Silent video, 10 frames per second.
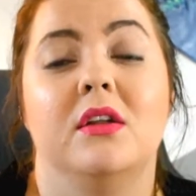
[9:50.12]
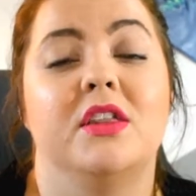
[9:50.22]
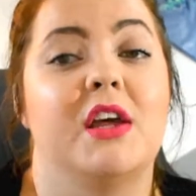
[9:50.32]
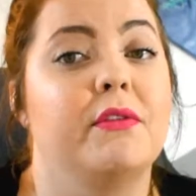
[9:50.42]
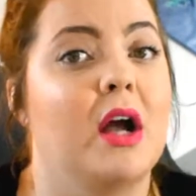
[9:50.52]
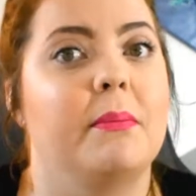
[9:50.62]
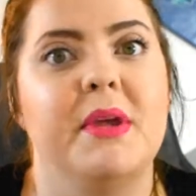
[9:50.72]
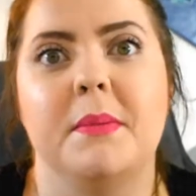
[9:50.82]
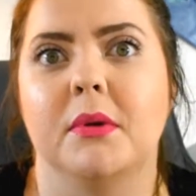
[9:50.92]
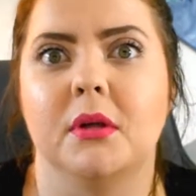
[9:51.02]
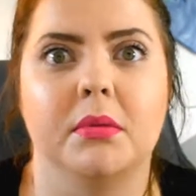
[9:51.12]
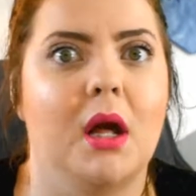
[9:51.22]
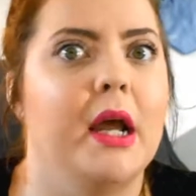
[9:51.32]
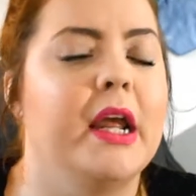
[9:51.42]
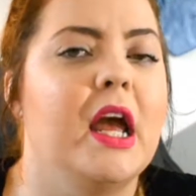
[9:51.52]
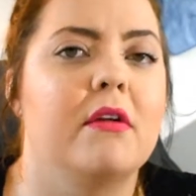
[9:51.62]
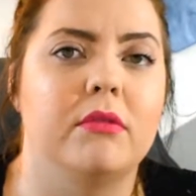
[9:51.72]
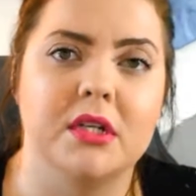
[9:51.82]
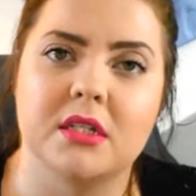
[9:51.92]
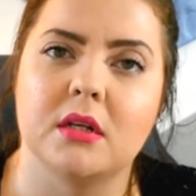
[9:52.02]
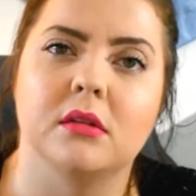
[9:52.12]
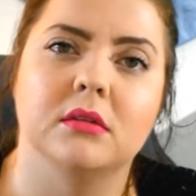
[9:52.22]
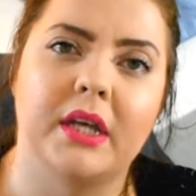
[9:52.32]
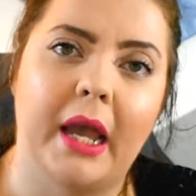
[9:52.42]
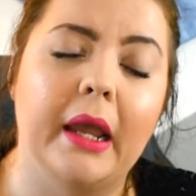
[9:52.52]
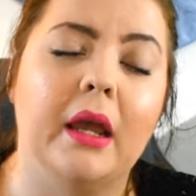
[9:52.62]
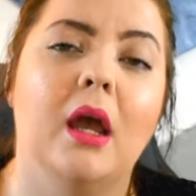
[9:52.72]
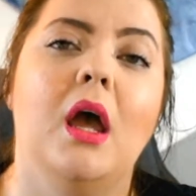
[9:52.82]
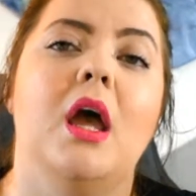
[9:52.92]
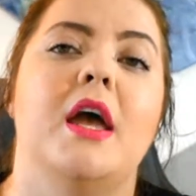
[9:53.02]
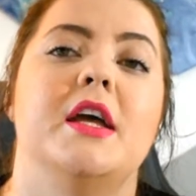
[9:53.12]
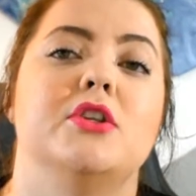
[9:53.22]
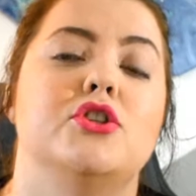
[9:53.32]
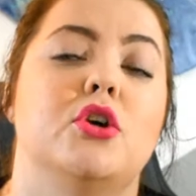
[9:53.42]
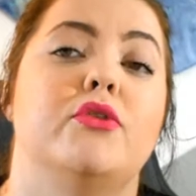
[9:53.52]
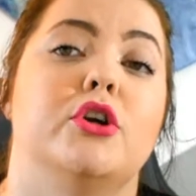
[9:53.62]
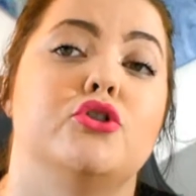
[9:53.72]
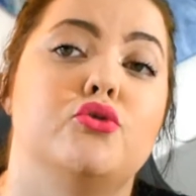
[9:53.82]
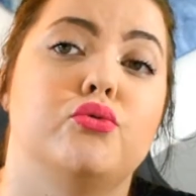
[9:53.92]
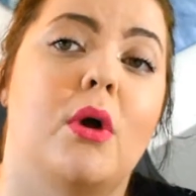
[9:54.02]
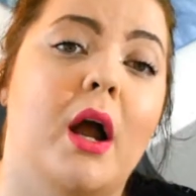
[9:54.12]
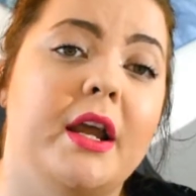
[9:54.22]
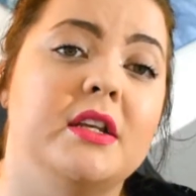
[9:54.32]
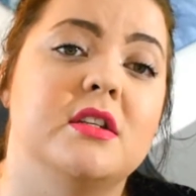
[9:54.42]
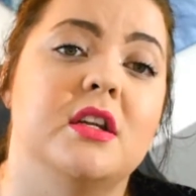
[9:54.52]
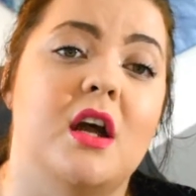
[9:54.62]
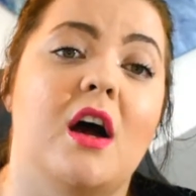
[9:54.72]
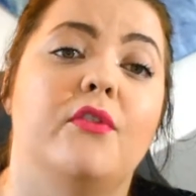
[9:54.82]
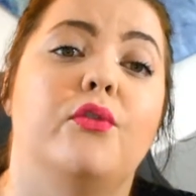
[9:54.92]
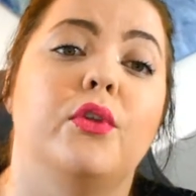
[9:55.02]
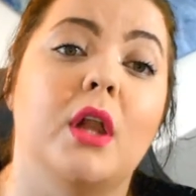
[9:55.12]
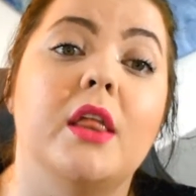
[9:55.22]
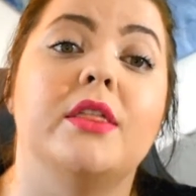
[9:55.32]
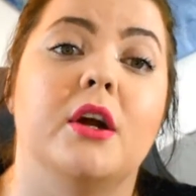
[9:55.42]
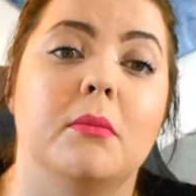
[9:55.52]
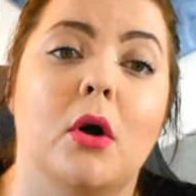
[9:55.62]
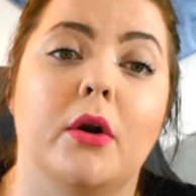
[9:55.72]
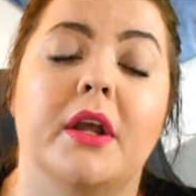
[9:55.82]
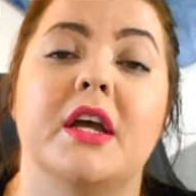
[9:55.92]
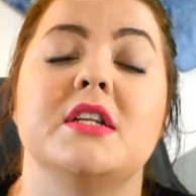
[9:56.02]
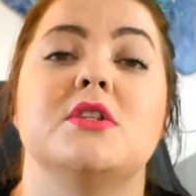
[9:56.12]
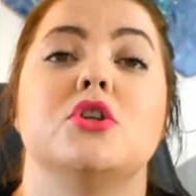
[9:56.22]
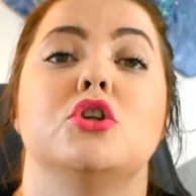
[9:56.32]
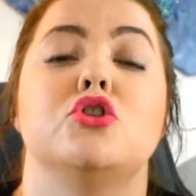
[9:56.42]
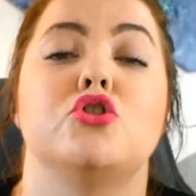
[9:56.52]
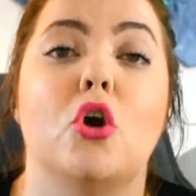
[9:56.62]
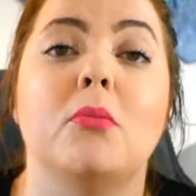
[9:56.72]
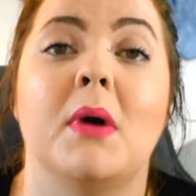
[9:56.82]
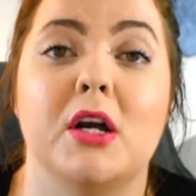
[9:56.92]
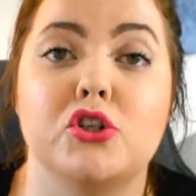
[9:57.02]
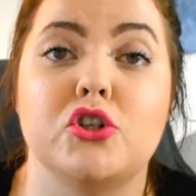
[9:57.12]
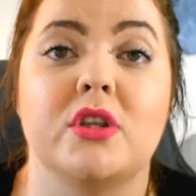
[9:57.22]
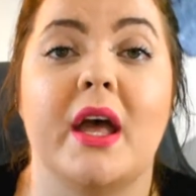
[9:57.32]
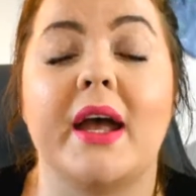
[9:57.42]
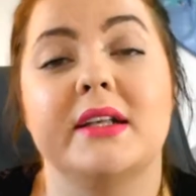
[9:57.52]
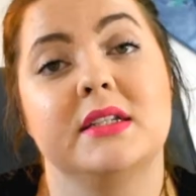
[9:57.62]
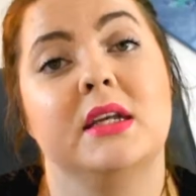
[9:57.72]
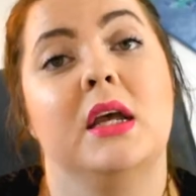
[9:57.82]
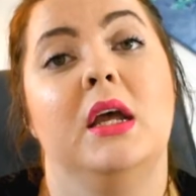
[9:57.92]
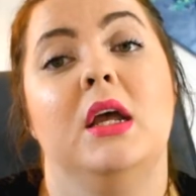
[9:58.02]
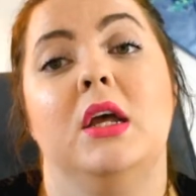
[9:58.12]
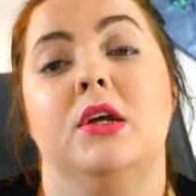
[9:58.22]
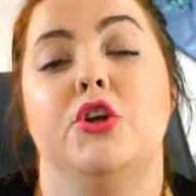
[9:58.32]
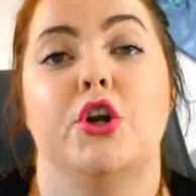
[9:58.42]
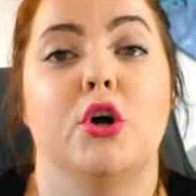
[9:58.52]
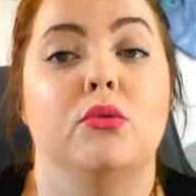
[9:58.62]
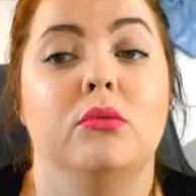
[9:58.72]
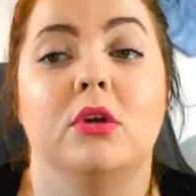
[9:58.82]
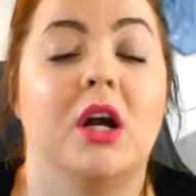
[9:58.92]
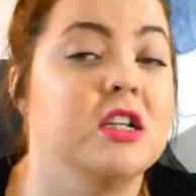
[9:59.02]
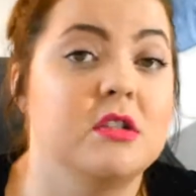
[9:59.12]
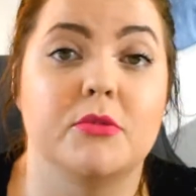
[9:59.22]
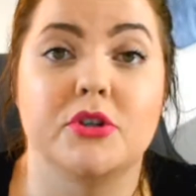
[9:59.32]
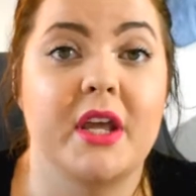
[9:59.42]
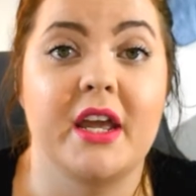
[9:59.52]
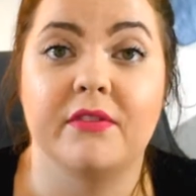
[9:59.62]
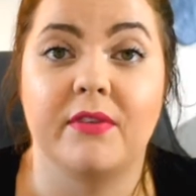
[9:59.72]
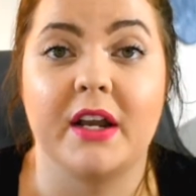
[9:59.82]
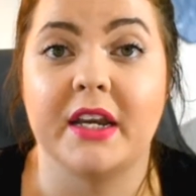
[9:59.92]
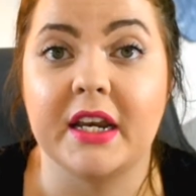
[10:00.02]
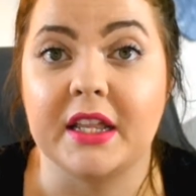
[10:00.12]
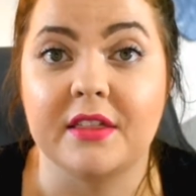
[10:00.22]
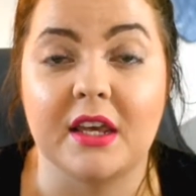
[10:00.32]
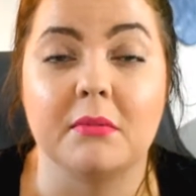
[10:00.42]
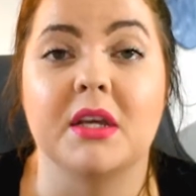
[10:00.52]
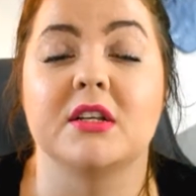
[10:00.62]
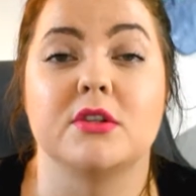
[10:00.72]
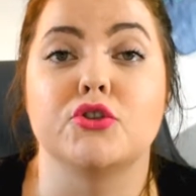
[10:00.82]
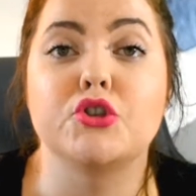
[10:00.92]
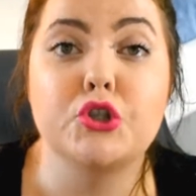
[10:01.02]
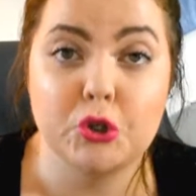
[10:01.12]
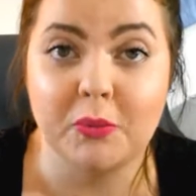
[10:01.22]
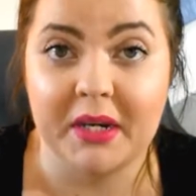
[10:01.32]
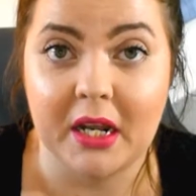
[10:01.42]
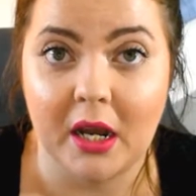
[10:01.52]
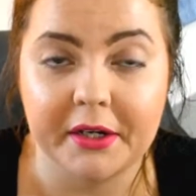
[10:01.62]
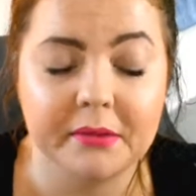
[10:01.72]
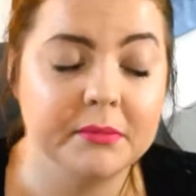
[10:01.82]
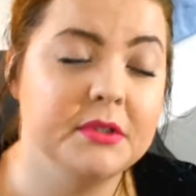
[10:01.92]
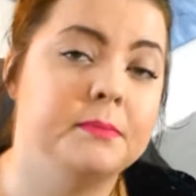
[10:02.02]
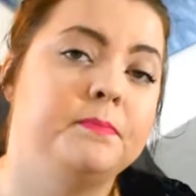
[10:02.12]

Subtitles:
they've got people applying every single day, and so they're trying to not flood their market so much that you know, customers can't find anything because there's too many items.